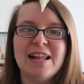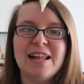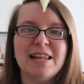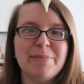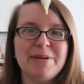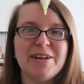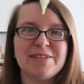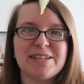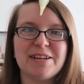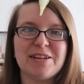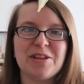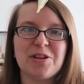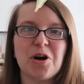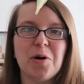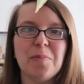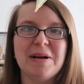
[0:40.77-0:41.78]
let me know down in
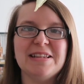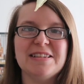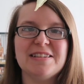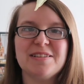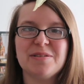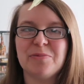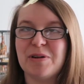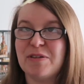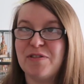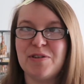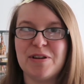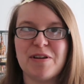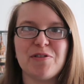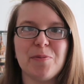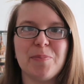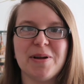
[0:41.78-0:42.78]
the comments, if you
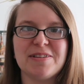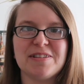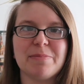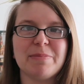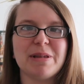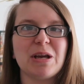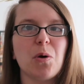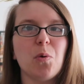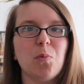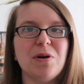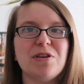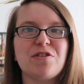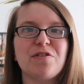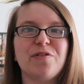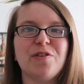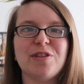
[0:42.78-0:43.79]
give your bird something,
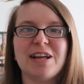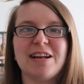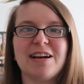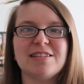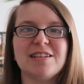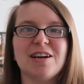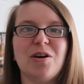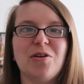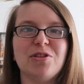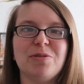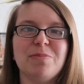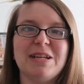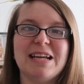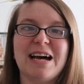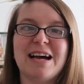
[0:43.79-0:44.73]
which foot they like to hold them in.